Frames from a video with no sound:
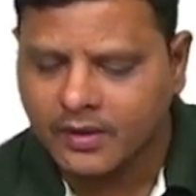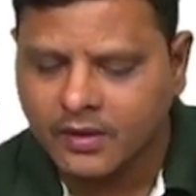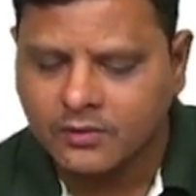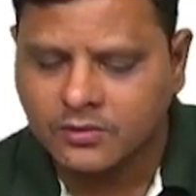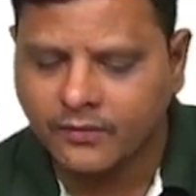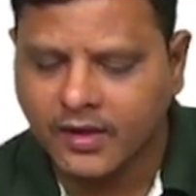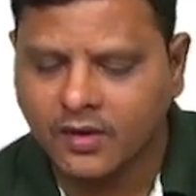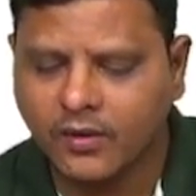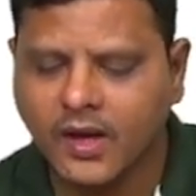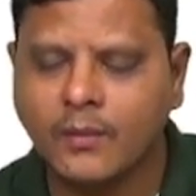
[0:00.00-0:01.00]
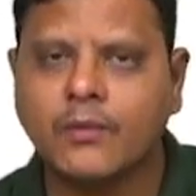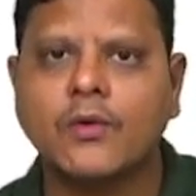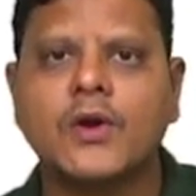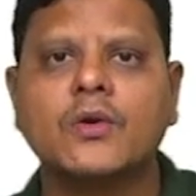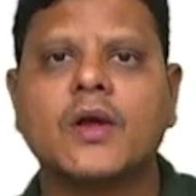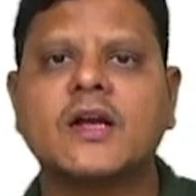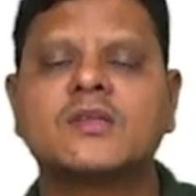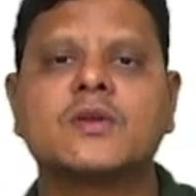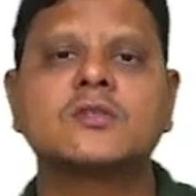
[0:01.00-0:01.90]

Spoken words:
So whenever I am going to express the